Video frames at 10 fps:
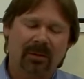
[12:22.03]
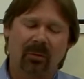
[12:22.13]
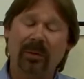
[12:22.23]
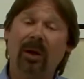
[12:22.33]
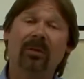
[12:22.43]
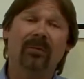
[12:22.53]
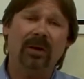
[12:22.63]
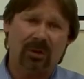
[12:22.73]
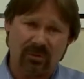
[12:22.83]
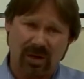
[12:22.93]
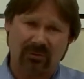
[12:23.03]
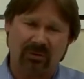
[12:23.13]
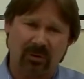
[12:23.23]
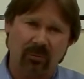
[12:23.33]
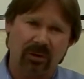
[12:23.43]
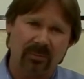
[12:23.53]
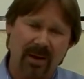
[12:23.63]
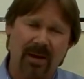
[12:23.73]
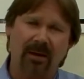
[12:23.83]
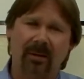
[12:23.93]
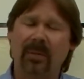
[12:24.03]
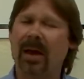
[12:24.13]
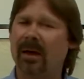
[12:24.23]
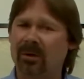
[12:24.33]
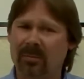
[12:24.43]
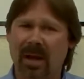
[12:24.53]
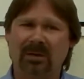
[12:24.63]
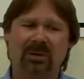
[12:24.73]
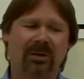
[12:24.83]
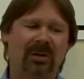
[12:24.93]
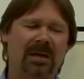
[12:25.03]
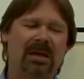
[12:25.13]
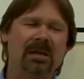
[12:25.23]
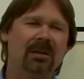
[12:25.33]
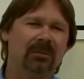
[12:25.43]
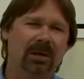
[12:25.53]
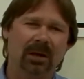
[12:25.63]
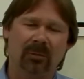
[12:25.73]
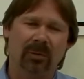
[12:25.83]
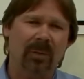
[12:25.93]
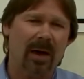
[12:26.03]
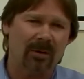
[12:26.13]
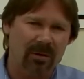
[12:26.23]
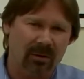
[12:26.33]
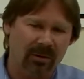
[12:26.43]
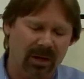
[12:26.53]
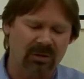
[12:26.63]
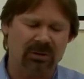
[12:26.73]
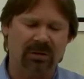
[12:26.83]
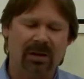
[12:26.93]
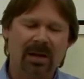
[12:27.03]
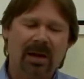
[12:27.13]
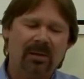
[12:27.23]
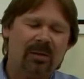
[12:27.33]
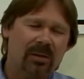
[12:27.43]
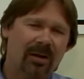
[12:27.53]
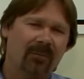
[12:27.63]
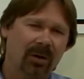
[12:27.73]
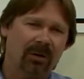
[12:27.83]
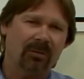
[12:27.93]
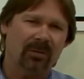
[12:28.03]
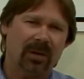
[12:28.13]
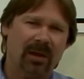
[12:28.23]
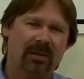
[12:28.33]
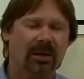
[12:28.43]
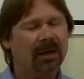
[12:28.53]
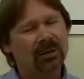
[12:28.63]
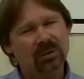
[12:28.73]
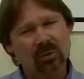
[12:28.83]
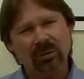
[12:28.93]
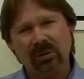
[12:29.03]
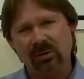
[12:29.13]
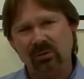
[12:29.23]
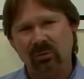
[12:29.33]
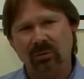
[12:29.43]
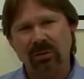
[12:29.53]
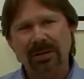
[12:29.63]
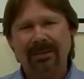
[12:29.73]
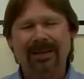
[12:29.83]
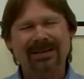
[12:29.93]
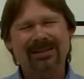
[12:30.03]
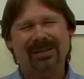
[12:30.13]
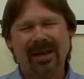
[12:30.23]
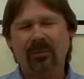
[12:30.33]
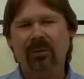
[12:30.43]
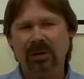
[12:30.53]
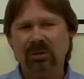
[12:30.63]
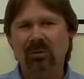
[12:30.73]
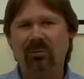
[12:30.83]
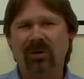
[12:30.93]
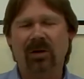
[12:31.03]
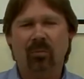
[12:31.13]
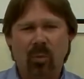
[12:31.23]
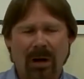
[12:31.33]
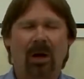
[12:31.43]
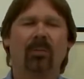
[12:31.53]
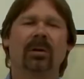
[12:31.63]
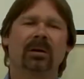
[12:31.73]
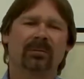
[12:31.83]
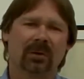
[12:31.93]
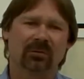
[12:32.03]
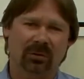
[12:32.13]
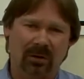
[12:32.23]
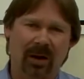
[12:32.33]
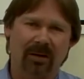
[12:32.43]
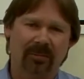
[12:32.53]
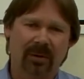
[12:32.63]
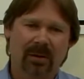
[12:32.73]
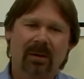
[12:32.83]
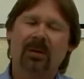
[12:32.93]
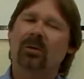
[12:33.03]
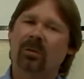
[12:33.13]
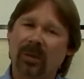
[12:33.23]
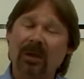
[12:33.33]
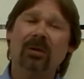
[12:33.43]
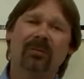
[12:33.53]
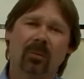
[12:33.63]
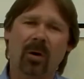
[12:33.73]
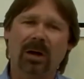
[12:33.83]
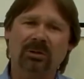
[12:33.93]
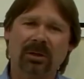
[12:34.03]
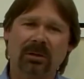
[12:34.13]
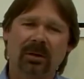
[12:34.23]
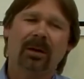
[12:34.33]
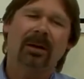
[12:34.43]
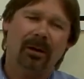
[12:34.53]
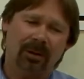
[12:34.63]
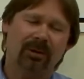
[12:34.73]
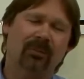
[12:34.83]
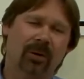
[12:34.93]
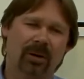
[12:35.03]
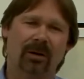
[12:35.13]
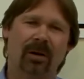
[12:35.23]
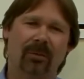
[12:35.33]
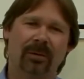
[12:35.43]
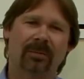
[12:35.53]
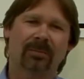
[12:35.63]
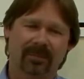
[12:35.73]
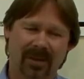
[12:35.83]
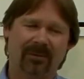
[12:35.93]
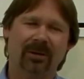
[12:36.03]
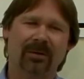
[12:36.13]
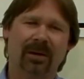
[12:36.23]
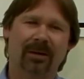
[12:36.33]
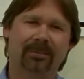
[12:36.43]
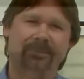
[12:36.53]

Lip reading: There will be other videos actually that we're going to make on pattern matching, the ease of dealing with pattern elongation, and several other things that I can do with this tool that I just can't really do very well with a conventional iron. So thank you for watching, and I'll look for you in another one. Have a good day.